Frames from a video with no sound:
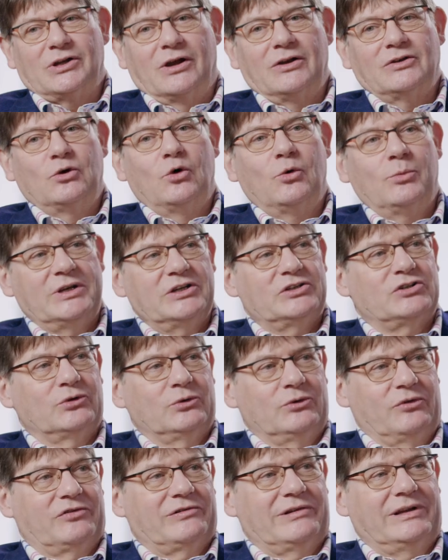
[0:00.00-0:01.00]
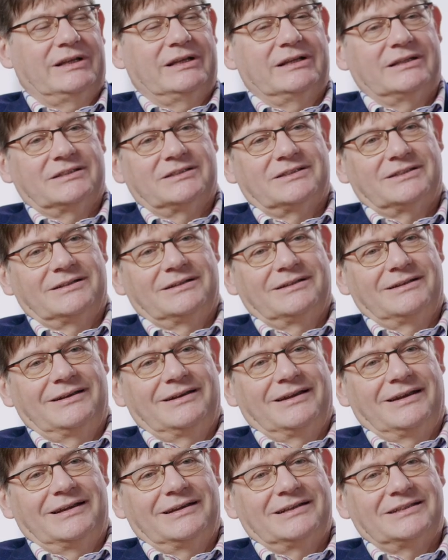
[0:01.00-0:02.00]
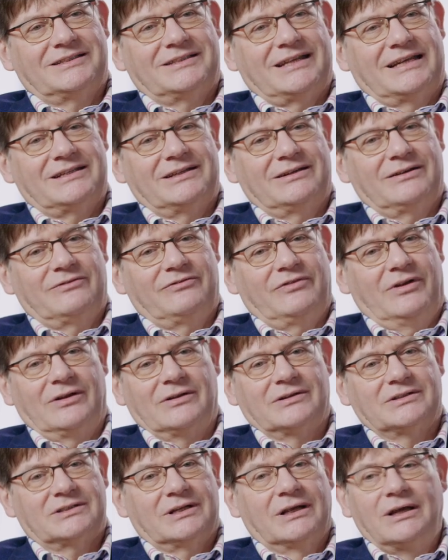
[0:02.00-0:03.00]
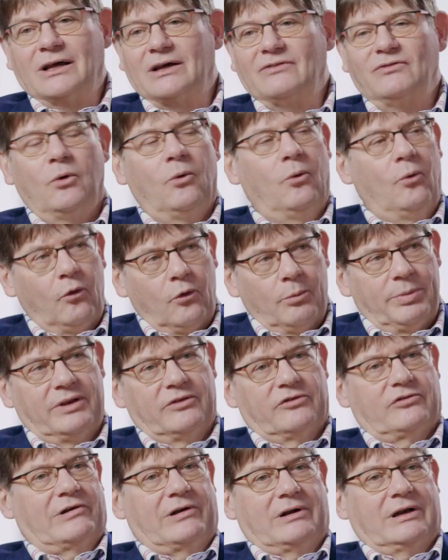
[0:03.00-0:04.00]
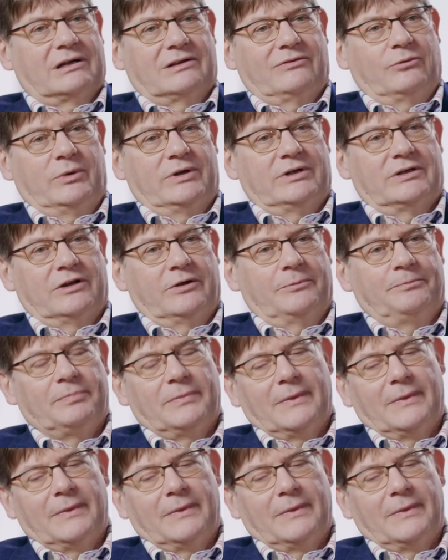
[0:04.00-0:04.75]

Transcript: are normally 2-3 years set in advance, have all been thrown out of the window.